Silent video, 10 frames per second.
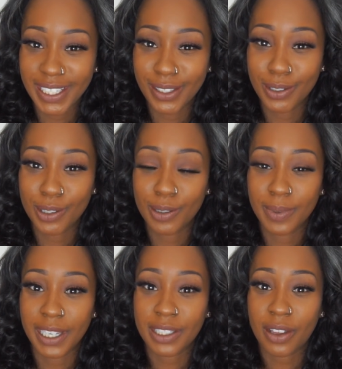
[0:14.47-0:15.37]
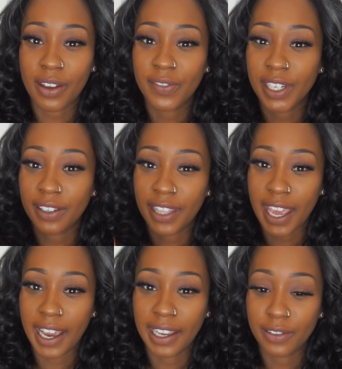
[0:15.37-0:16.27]
YouTube and I saw a video that
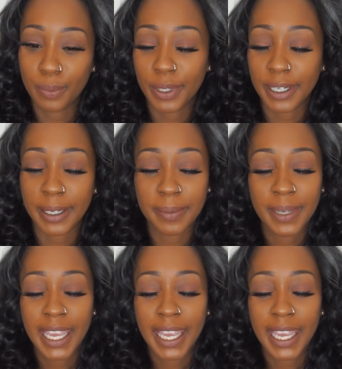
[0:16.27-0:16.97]
Ivy put up,